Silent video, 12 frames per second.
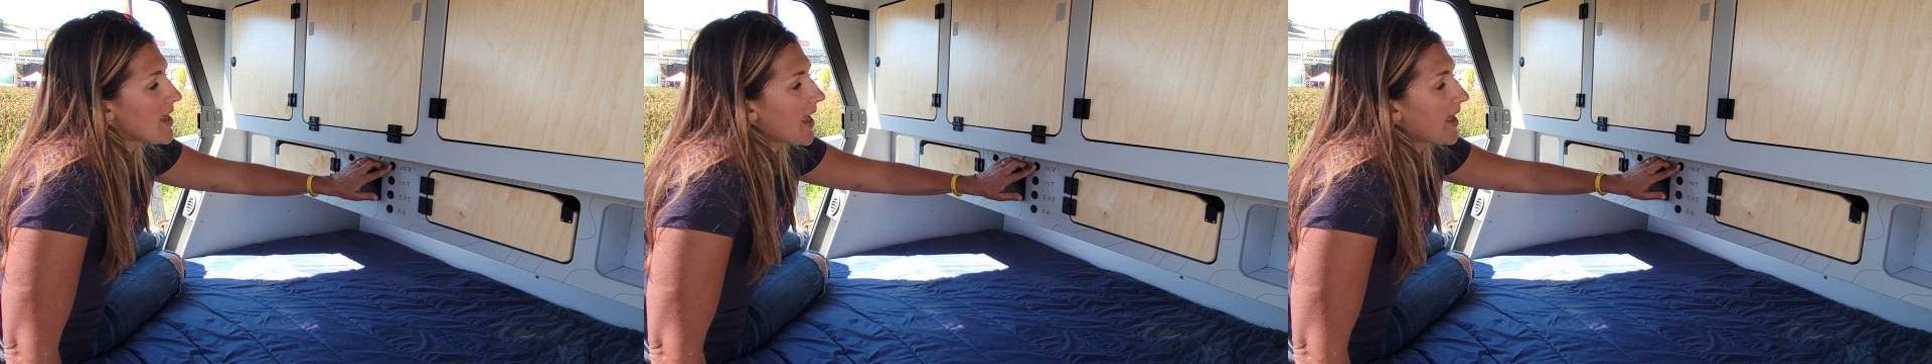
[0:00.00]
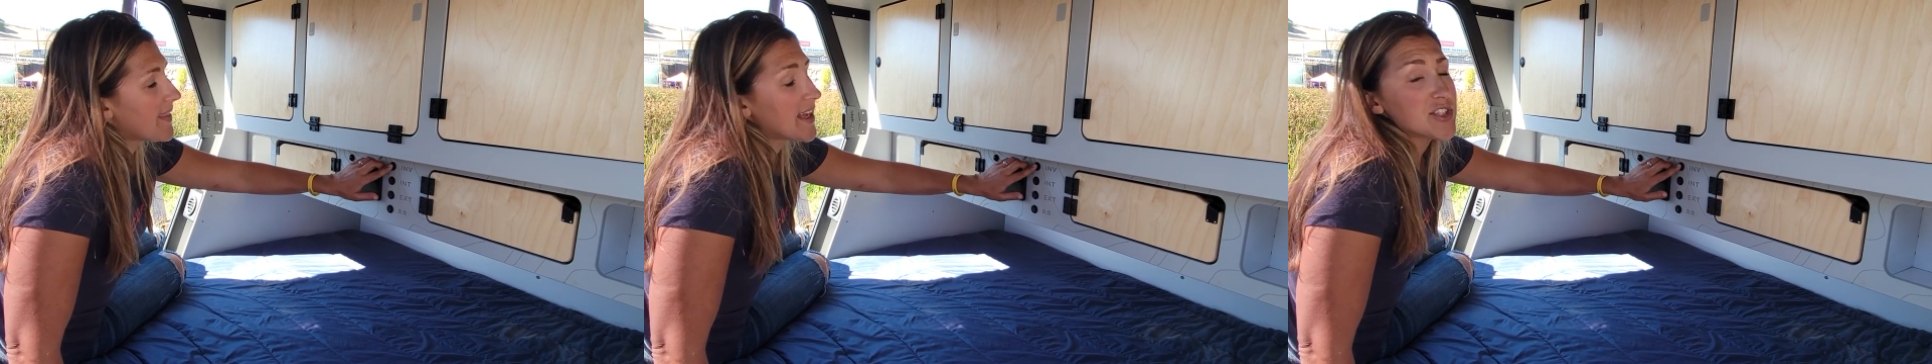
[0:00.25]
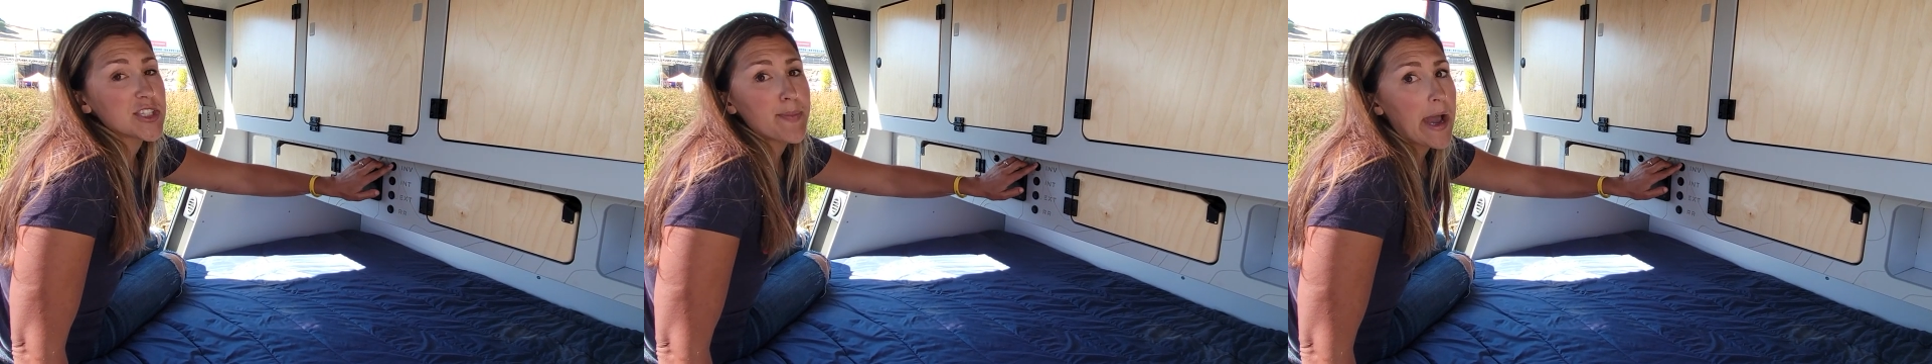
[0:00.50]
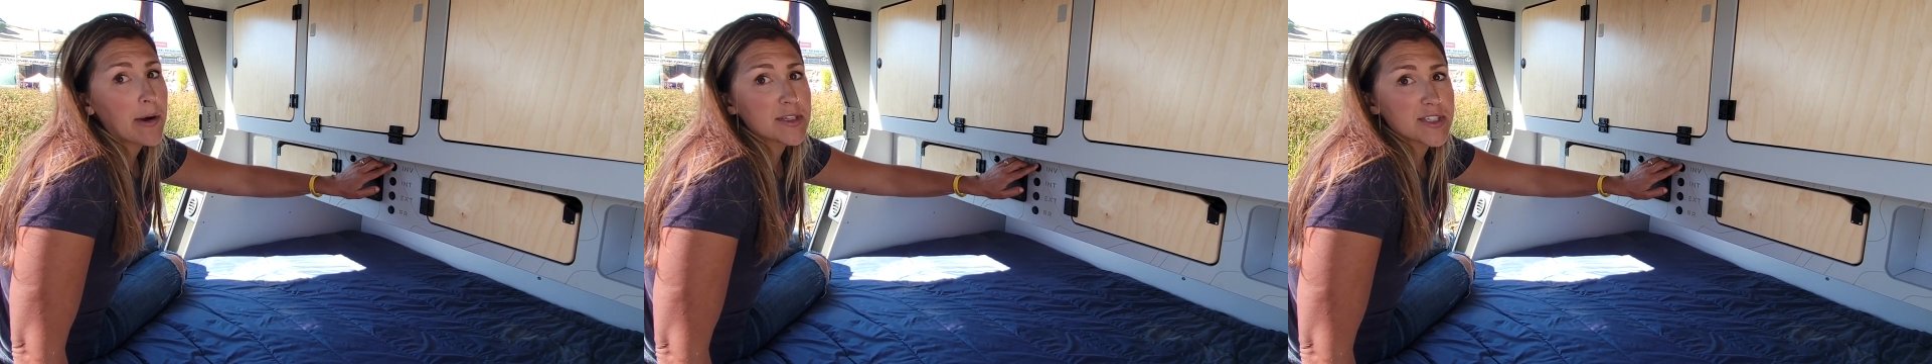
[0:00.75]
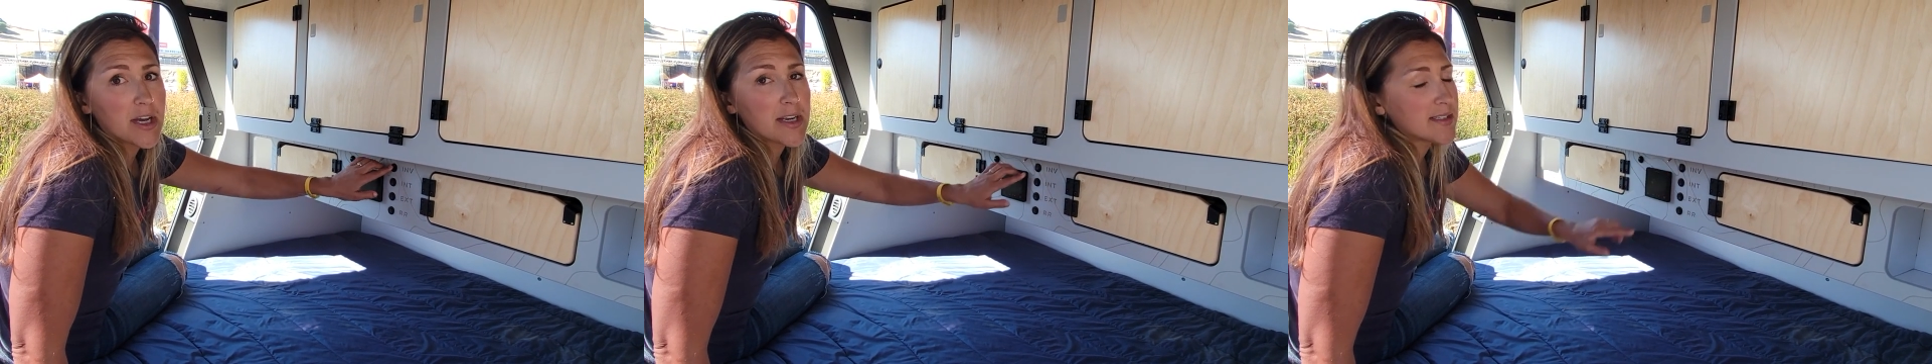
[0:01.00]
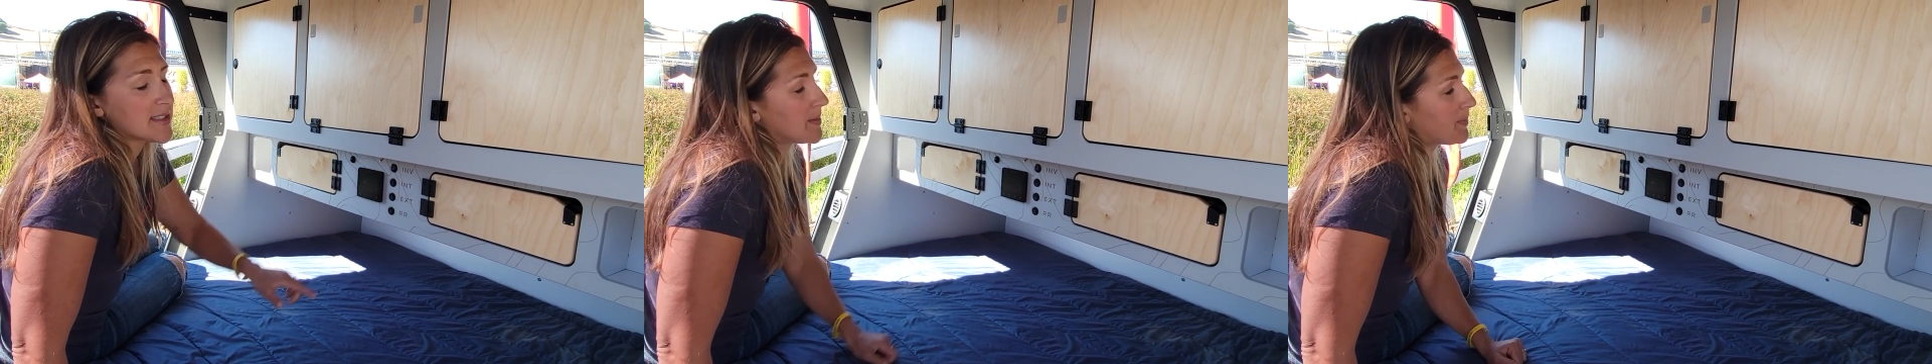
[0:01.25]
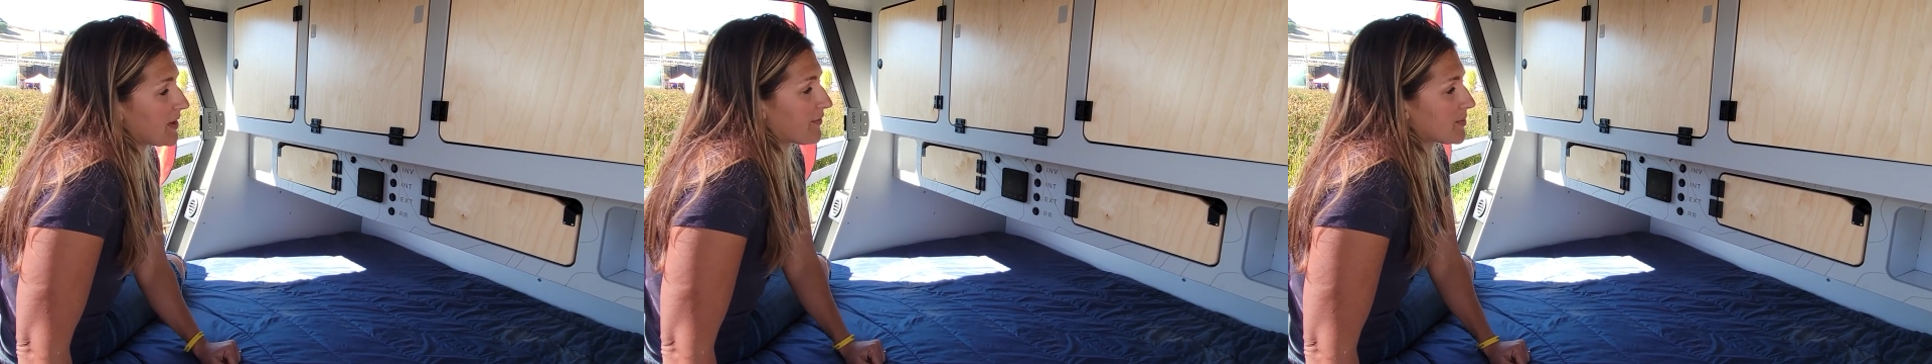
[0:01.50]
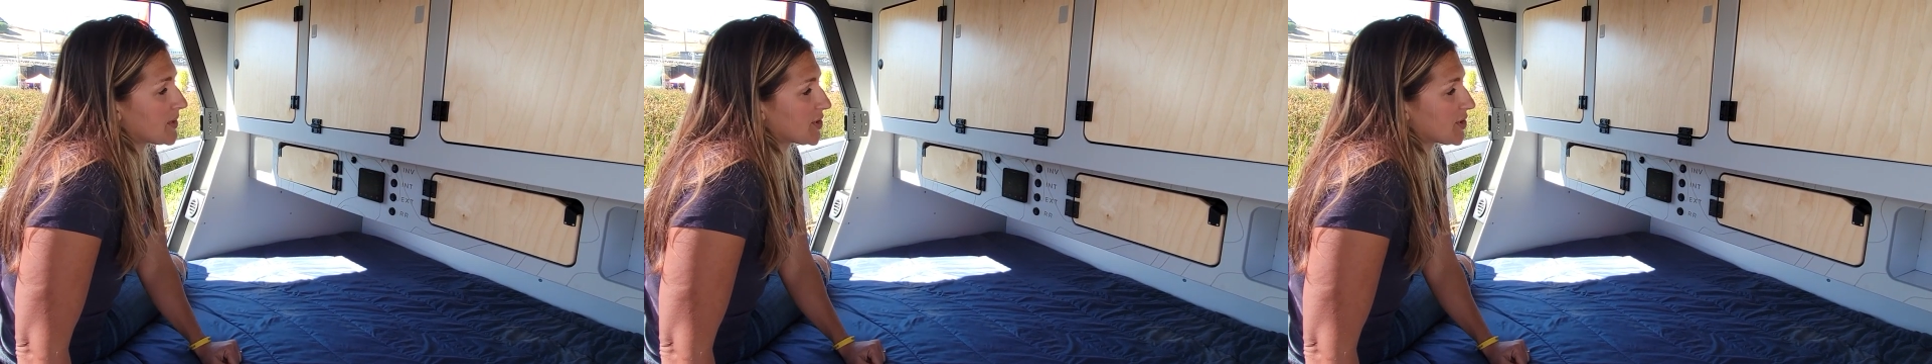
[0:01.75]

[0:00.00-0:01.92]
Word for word: And that just powers on simply from a